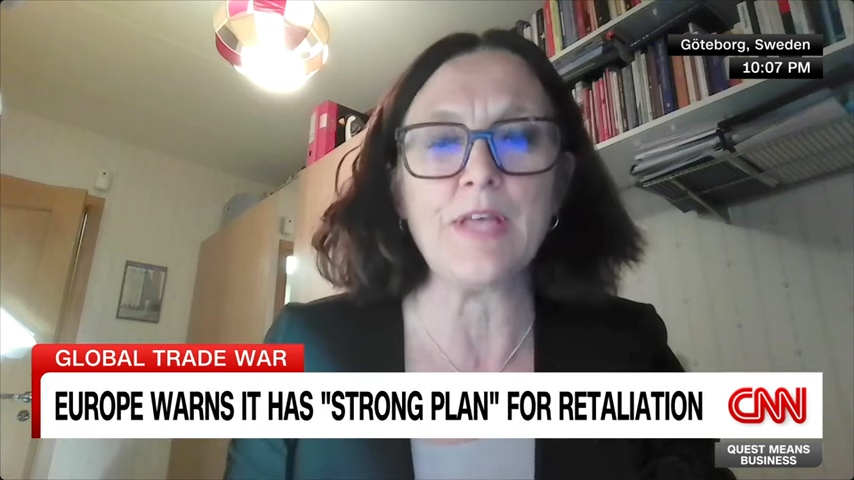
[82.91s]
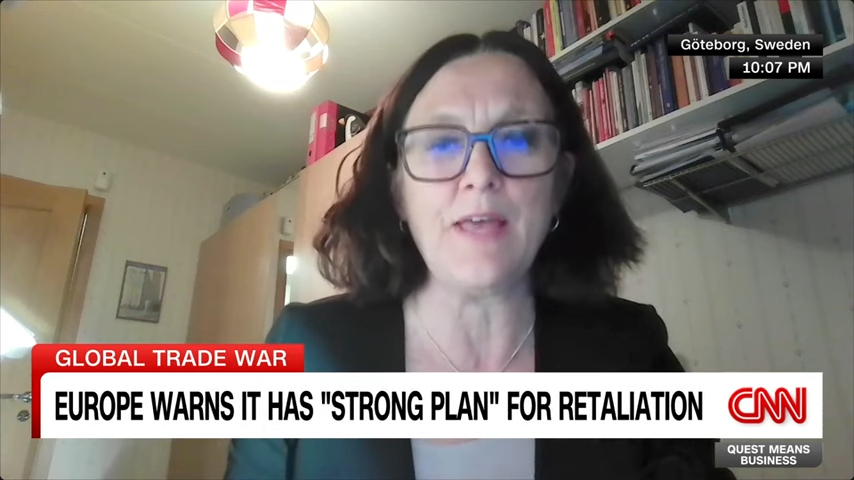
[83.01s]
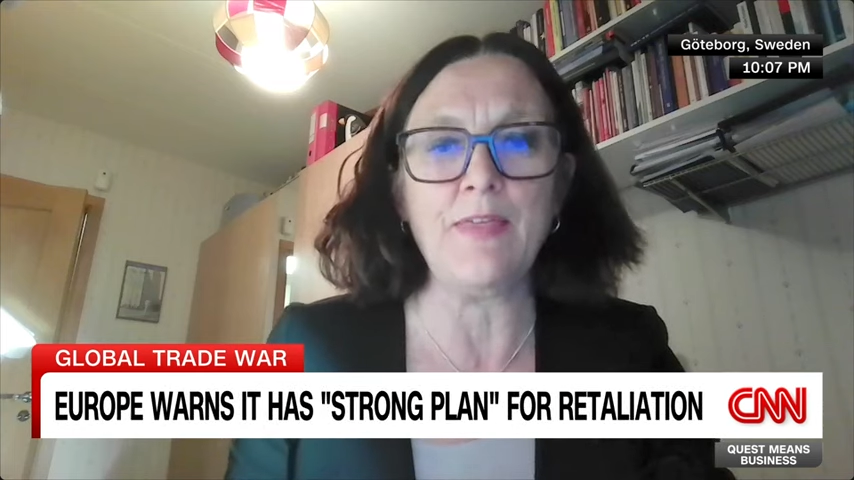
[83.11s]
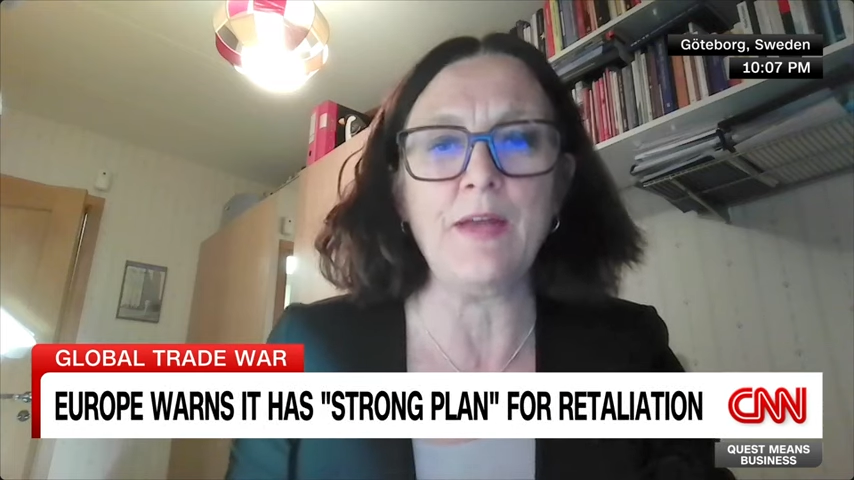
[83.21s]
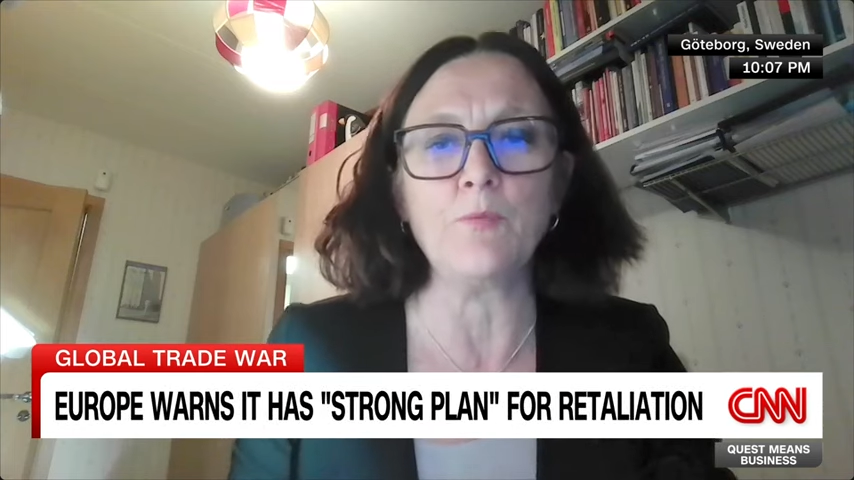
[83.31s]

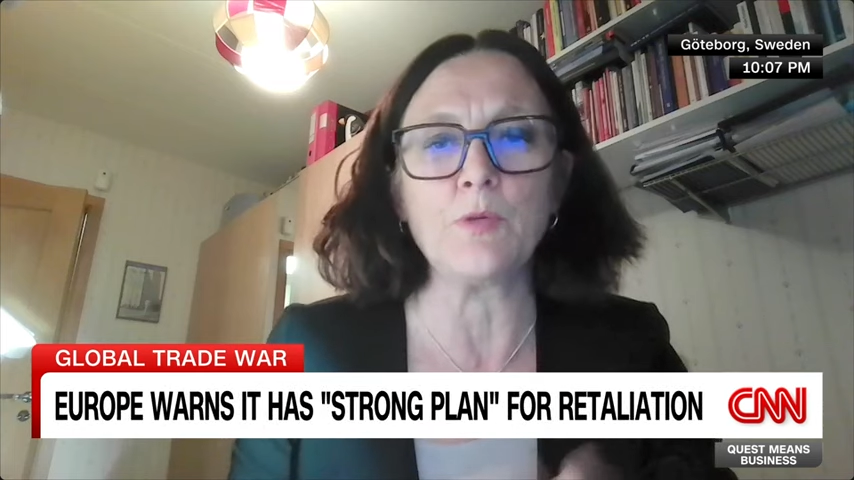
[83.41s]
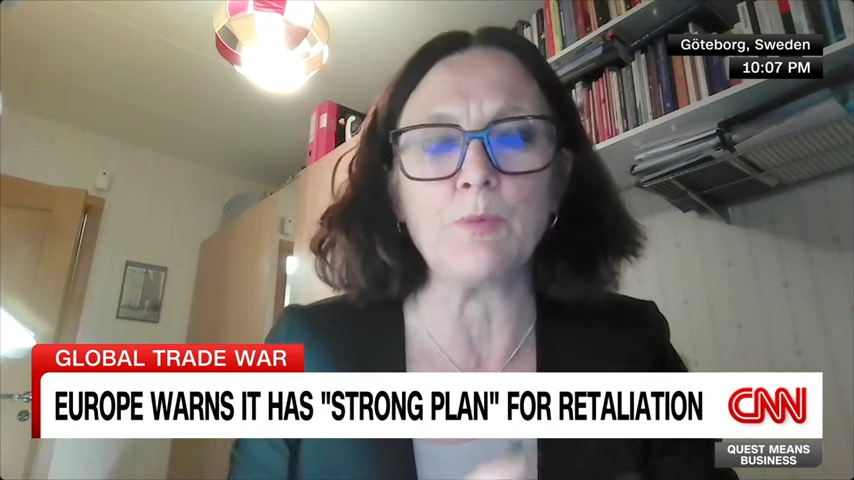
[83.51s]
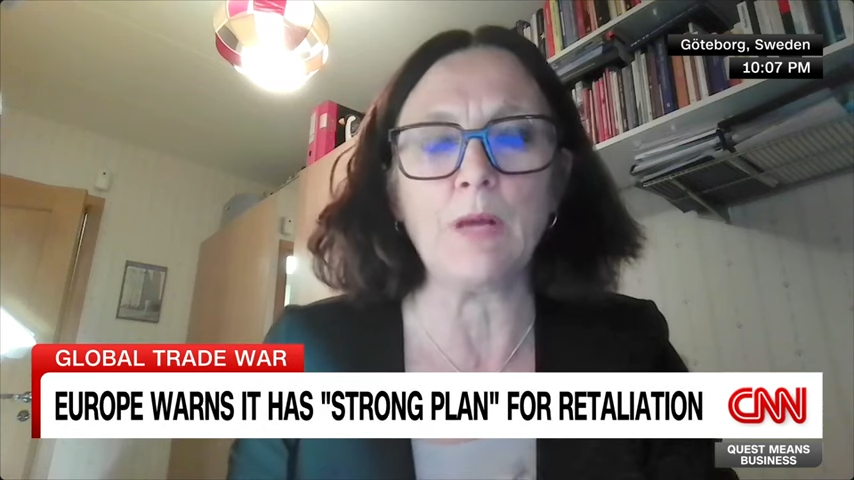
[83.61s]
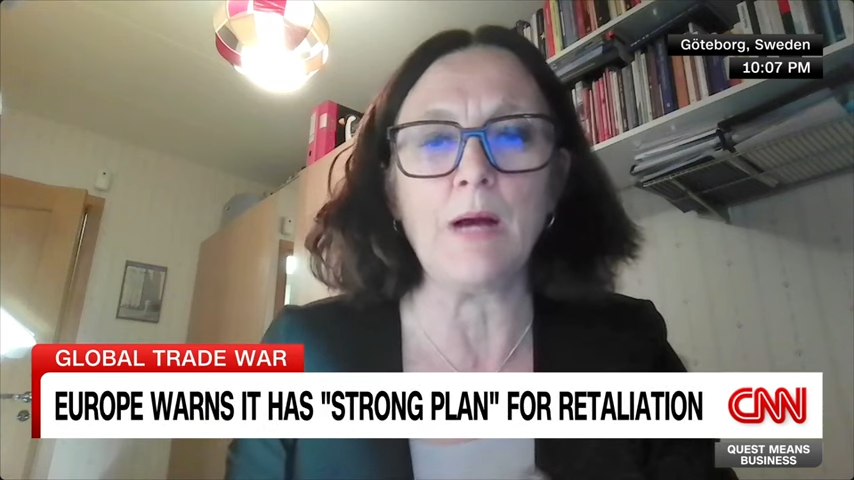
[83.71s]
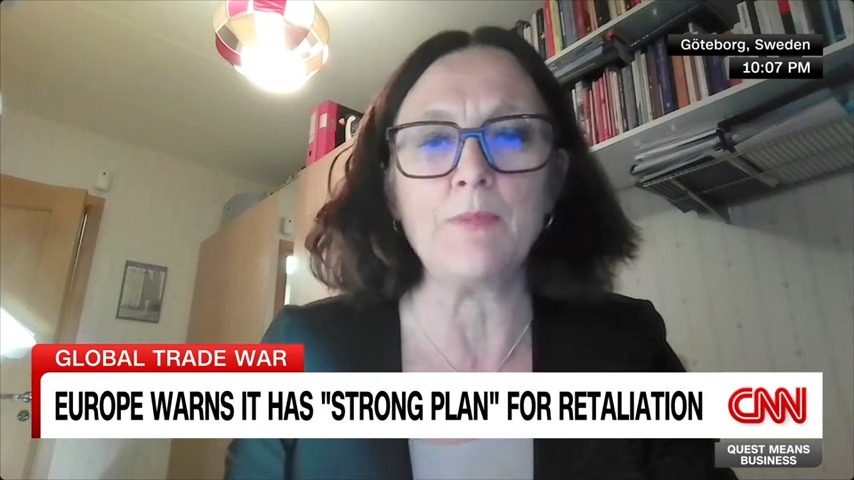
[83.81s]
and then what
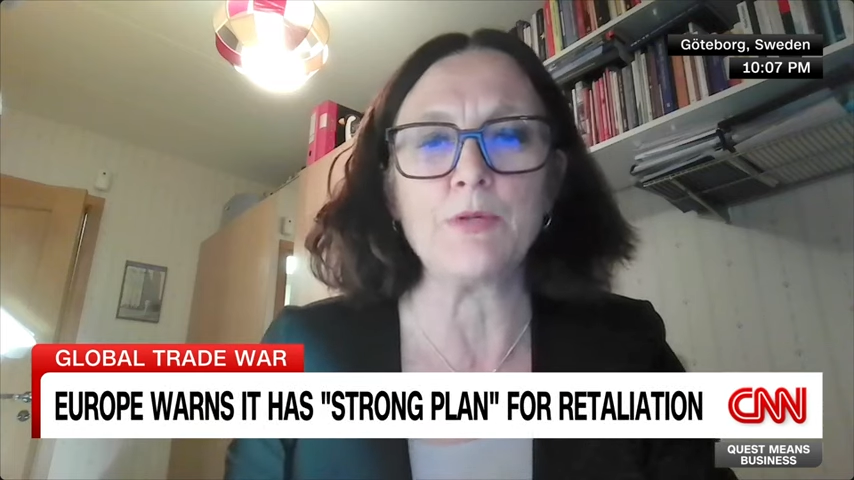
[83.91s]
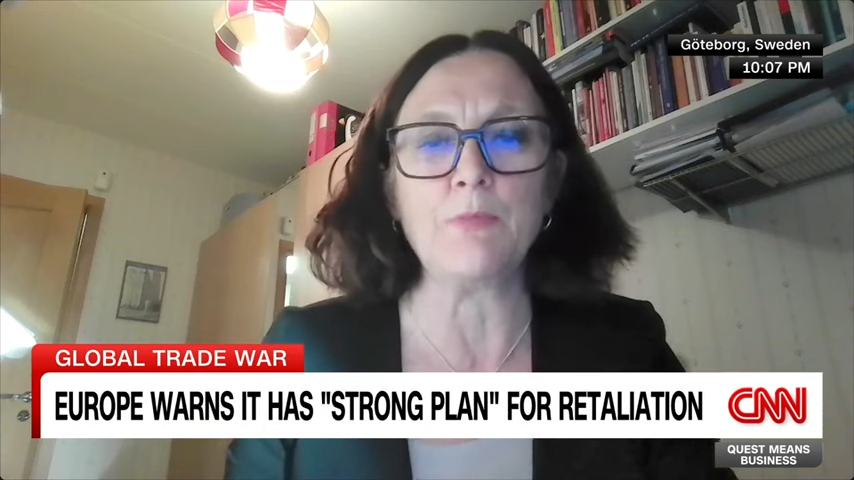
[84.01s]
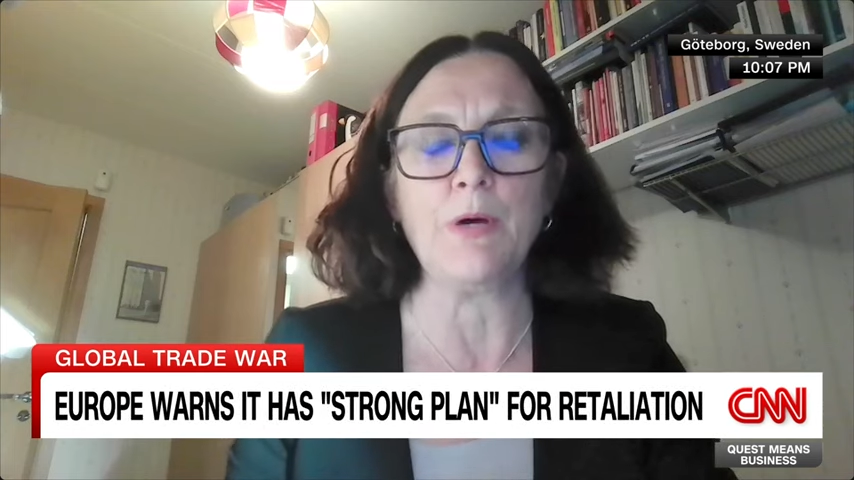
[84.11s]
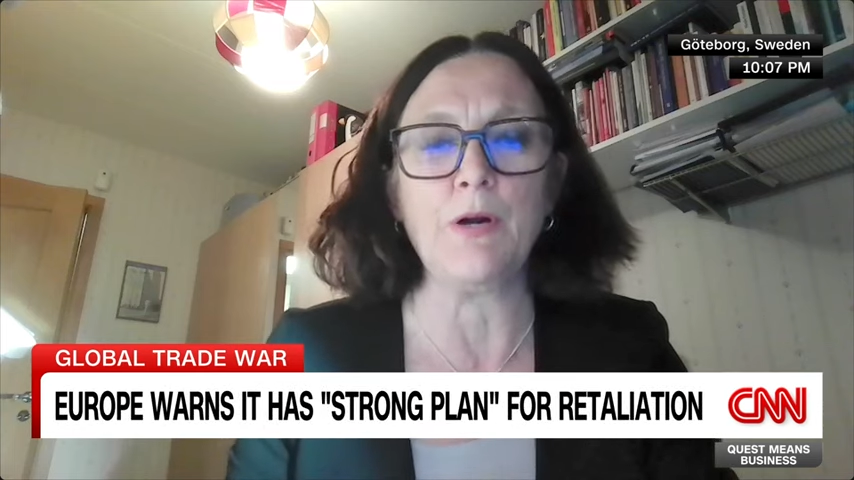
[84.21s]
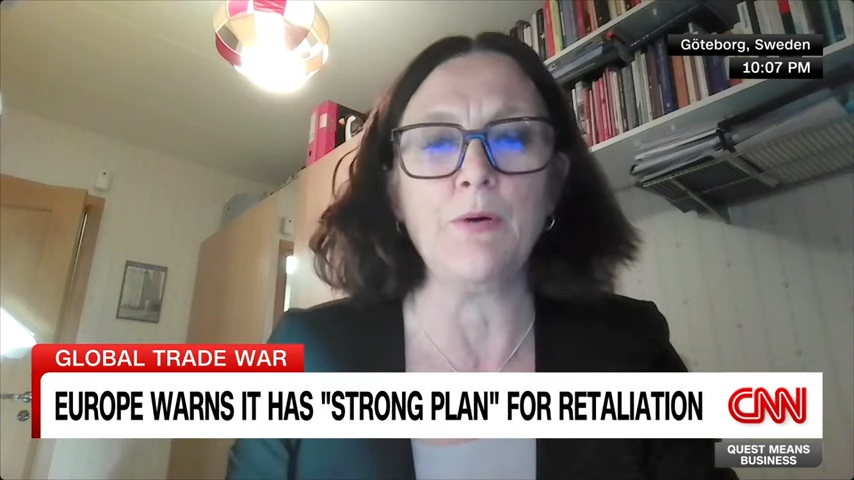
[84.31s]
will come
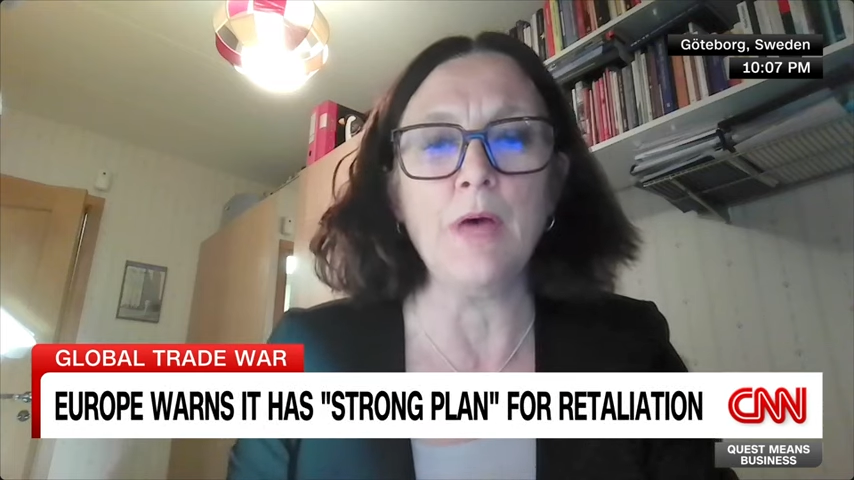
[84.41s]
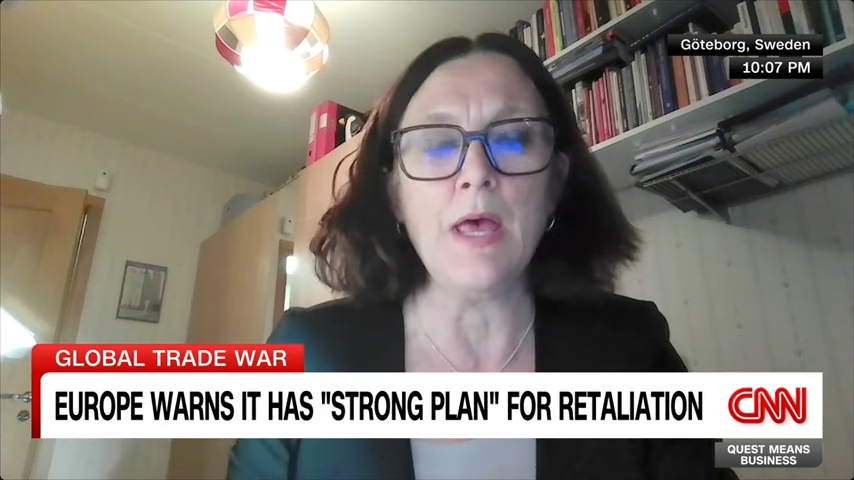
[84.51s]
tomorrow.